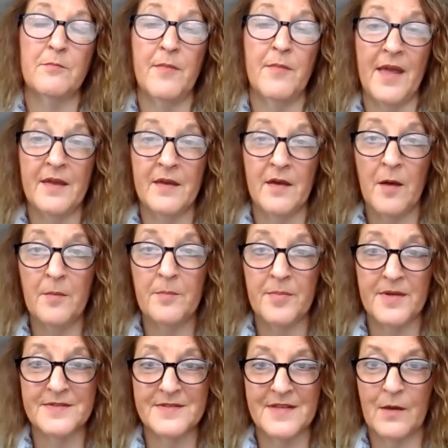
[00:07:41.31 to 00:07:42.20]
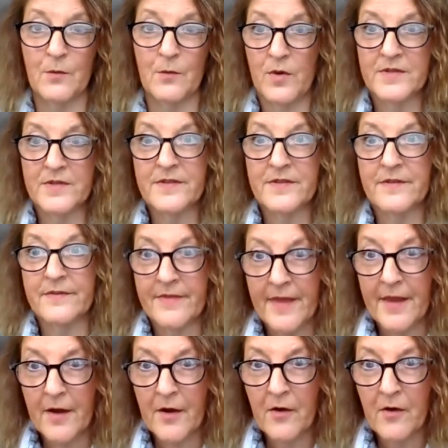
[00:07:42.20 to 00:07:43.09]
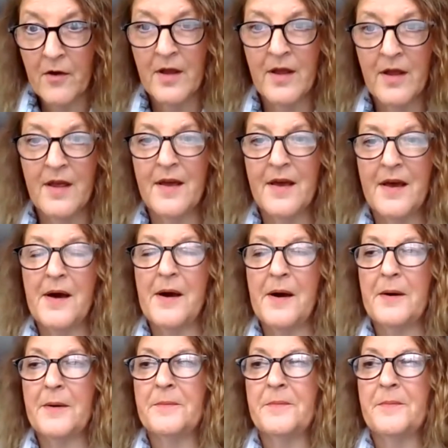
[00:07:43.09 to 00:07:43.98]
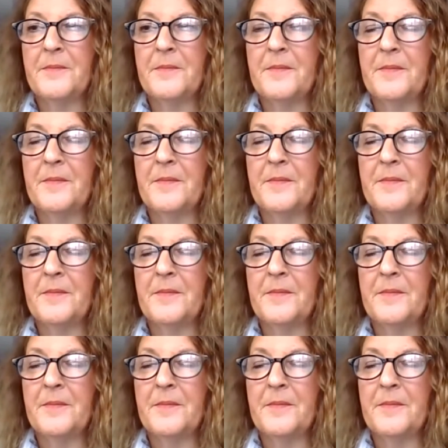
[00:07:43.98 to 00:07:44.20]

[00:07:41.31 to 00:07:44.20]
make up because I wasn't there. But